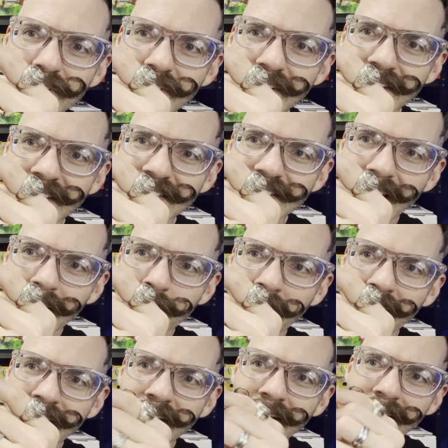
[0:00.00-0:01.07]
Look at this guy
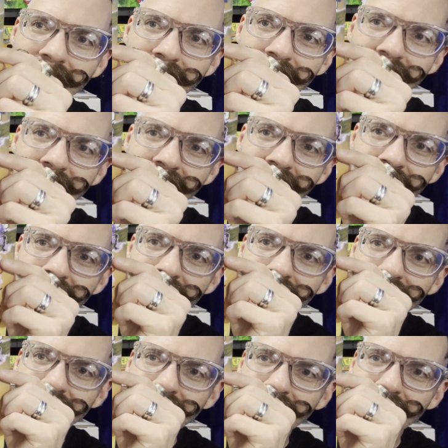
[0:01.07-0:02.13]
back here.
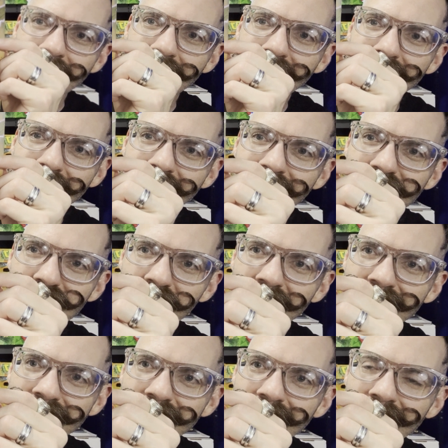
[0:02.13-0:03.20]

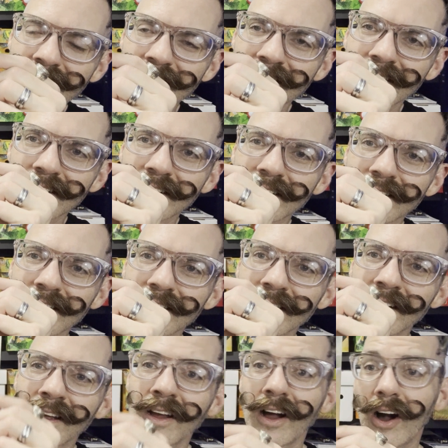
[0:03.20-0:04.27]
Interesting.
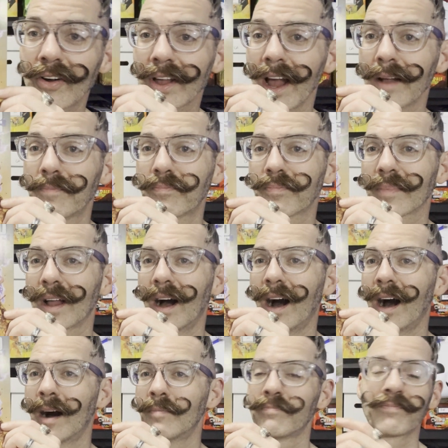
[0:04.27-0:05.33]
Okay,
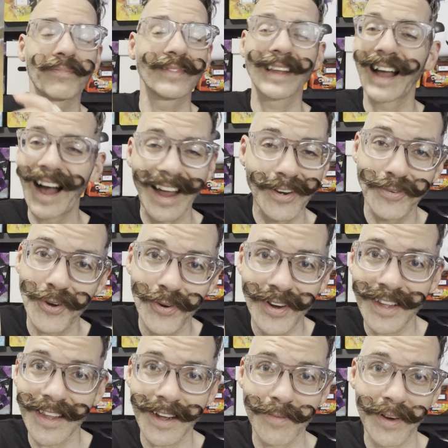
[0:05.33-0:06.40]
I don't know
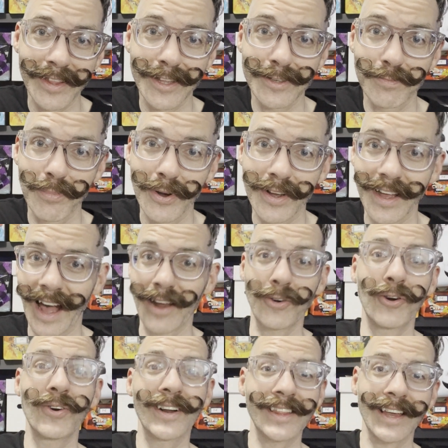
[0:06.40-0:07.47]
anything about this book. I don't
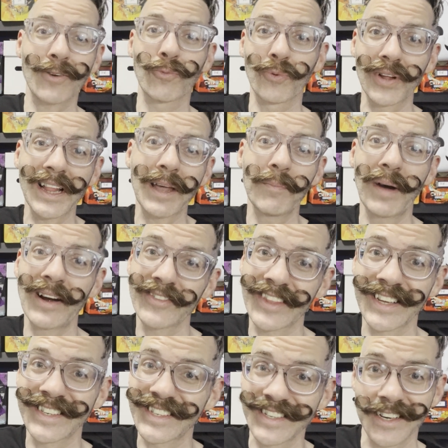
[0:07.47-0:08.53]
know anything really about
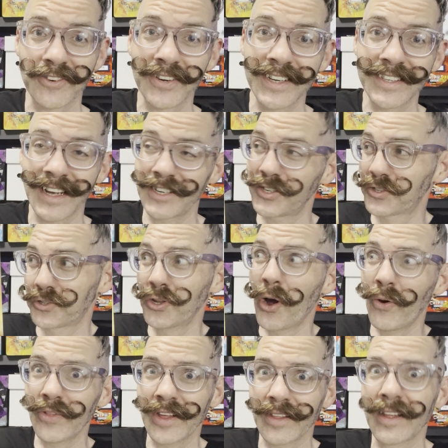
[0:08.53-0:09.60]
this series. I just
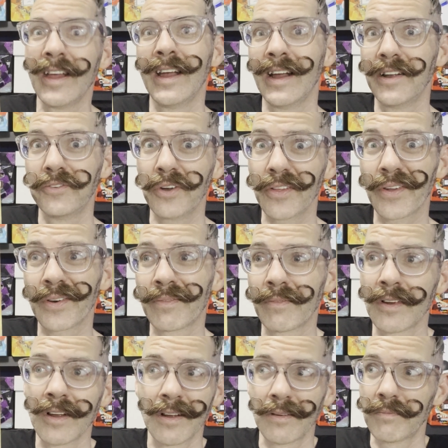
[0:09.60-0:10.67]
know that nothing,
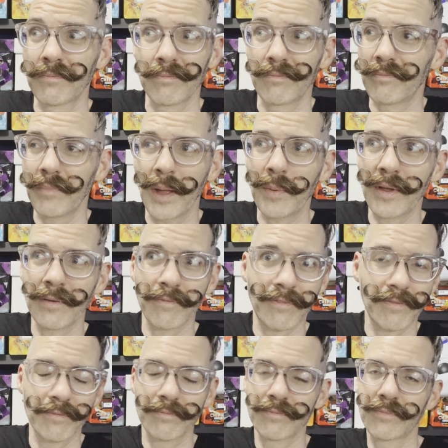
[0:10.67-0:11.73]
maybe
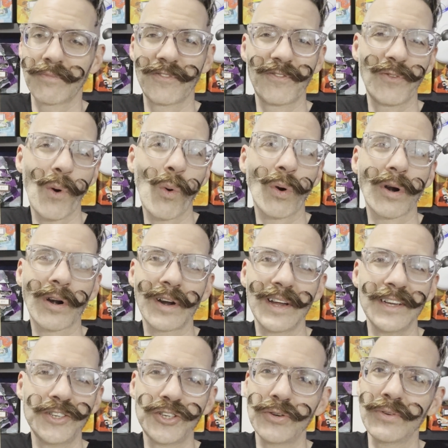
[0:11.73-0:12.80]
4
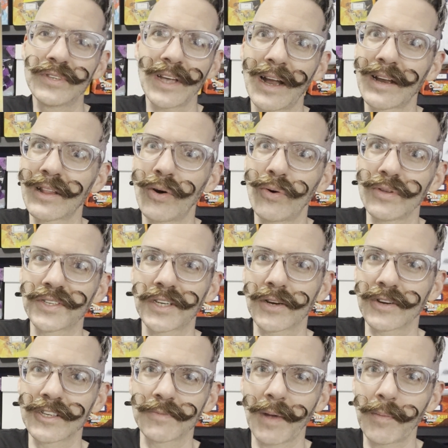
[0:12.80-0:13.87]
issues of the whole
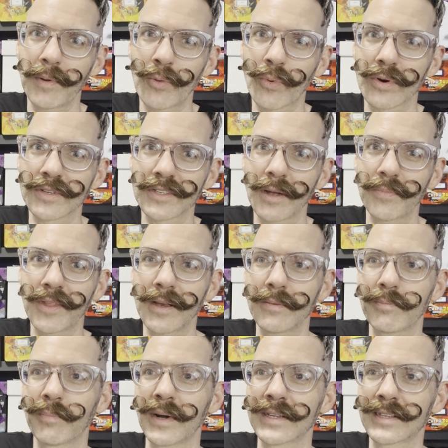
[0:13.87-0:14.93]
series might be worth something,
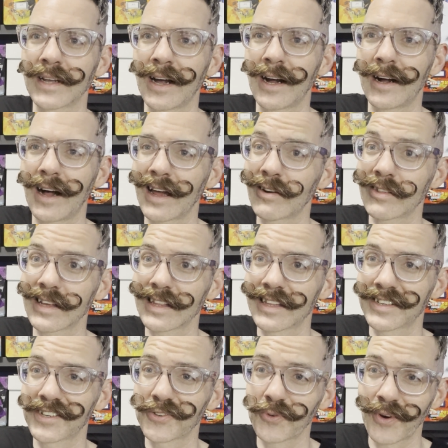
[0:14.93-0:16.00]
but I don't think
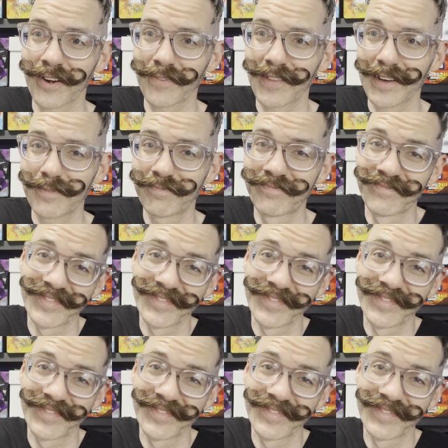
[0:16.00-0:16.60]
this is one of them.